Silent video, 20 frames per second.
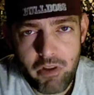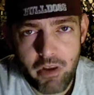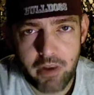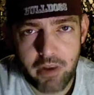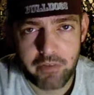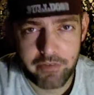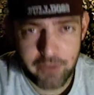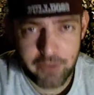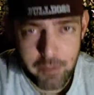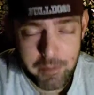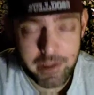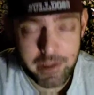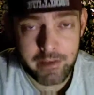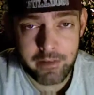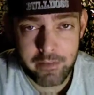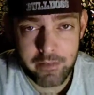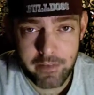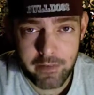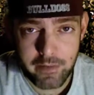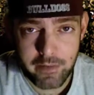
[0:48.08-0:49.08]

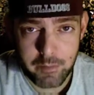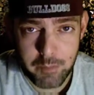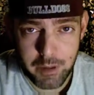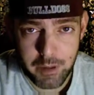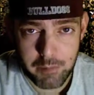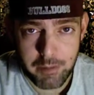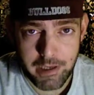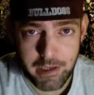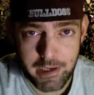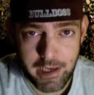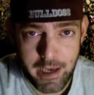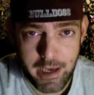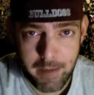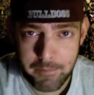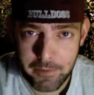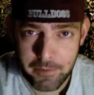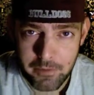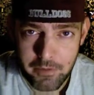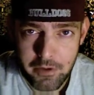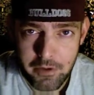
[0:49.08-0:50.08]
assuming that the Big Bang
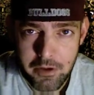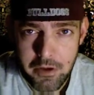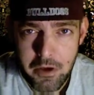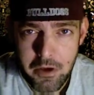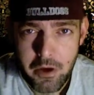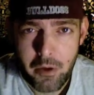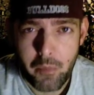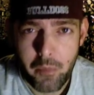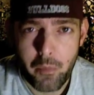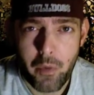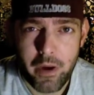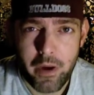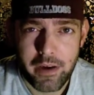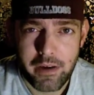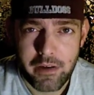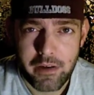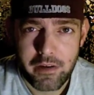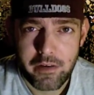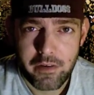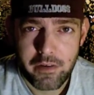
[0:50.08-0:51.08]
happened, what
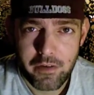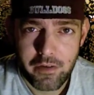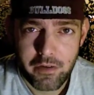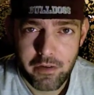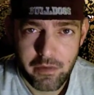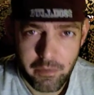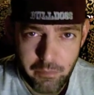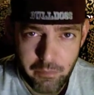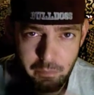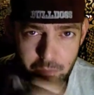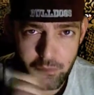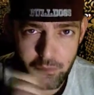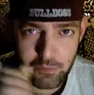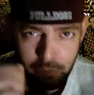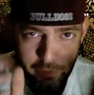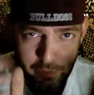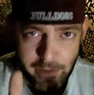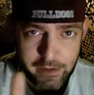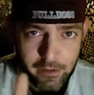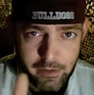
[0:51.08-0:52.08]

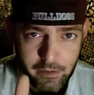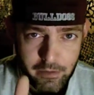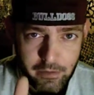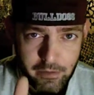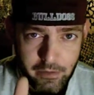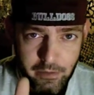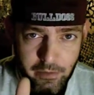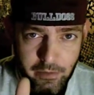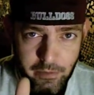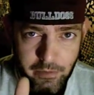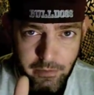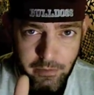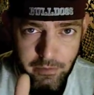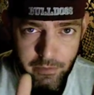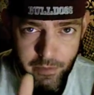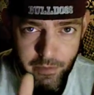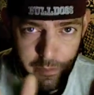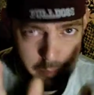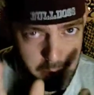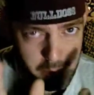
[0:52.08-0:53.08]
triggered
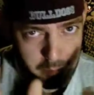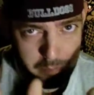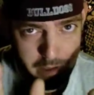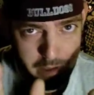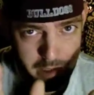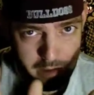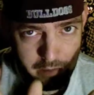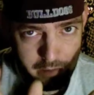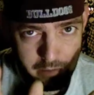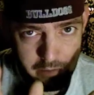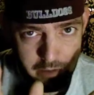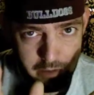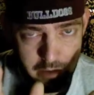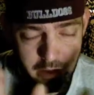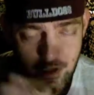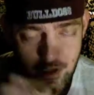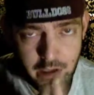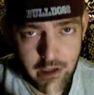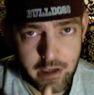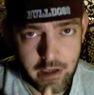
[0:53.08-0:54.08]
the Big Bang?
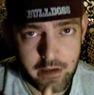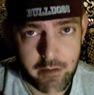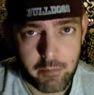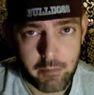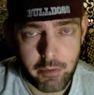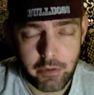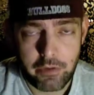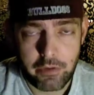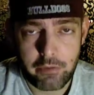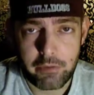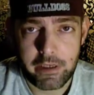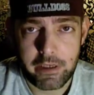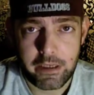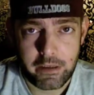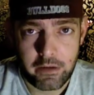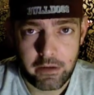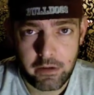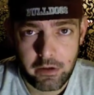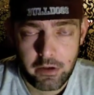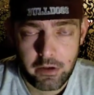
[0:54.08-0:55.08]
And number three,